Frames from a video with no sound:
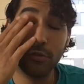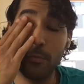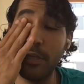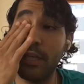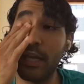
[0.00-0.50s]

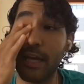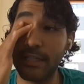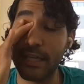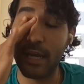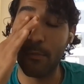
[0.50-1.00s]
to me. Like
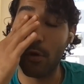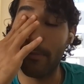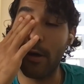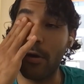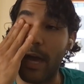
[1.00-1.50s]
I said, I'm
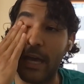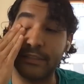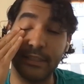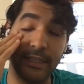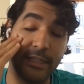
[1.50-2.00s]
all about
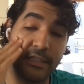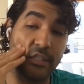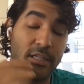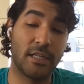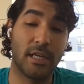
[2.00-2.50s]

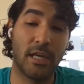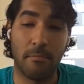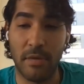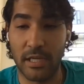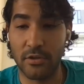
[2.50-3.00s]
excellence and
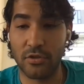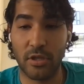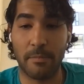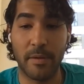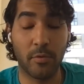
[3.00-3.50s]
making
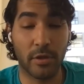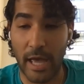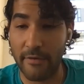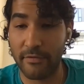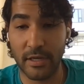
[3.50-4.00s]
sure that people
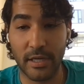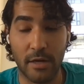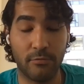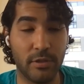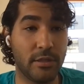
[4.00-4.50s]
have a,
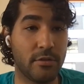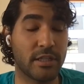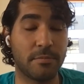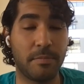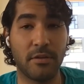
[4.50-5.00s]
a really
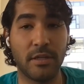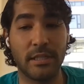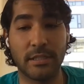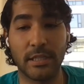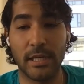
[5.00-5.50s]
good
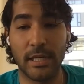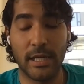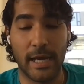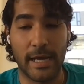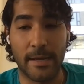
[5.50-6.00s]
experience.
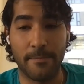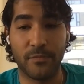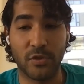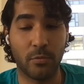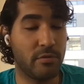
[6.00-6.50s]

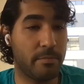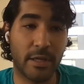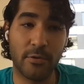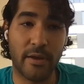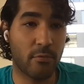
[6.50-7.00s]
Um, so we
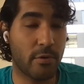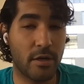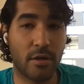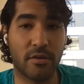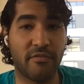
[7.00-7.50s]
reply to
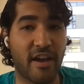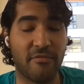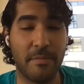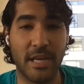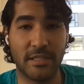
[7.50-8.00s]
everyone in under
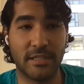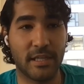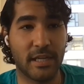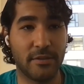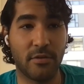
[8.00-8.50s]
five
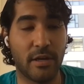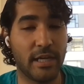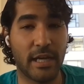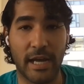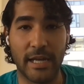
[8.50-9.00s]
minutes. Wow. You know,
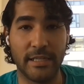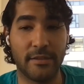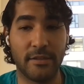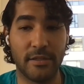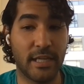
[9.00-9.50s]
I,
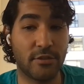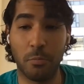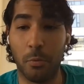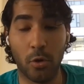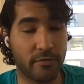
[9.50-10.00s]
I
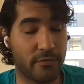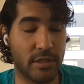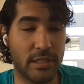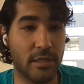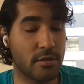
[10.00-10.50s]
did support
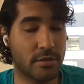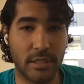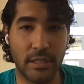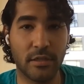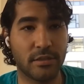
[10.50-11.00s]
for
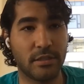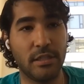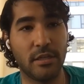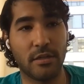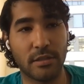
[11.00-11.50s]
years and years
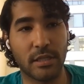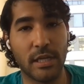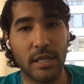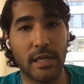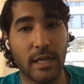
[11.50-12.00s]
and years
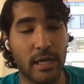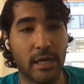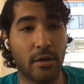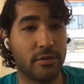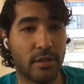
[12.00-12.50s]

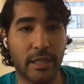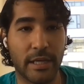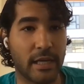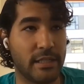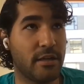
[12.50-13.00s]
uh, until
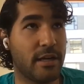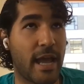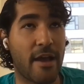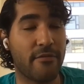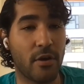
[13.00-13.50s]
like a year and a
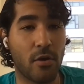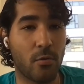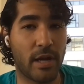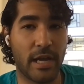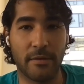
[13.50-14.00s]
half ago,
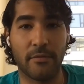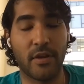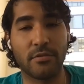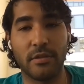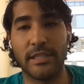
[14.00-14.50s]
where I
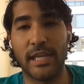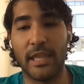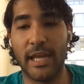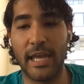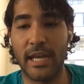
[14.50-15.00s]
eventually
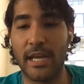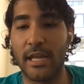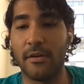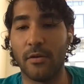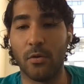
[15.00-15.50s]
delegated
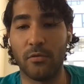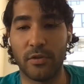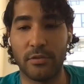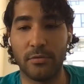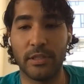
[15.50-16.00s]
it
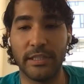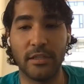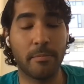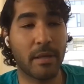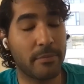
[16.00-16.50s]
over to a
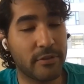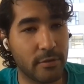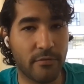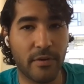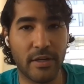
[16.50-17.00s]
leader. But I'm
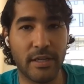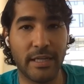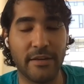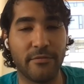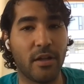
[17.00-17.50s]
still
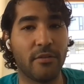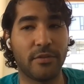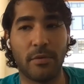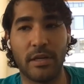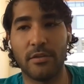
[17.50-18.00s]
very
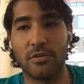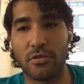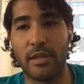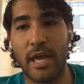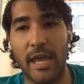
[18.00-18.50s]
involved. I want to
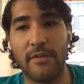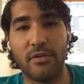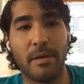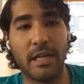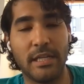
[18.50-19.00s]
ensure that
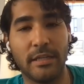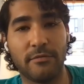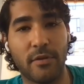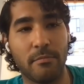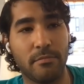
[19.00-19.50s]
everybody
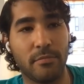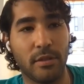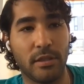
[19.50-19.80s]
from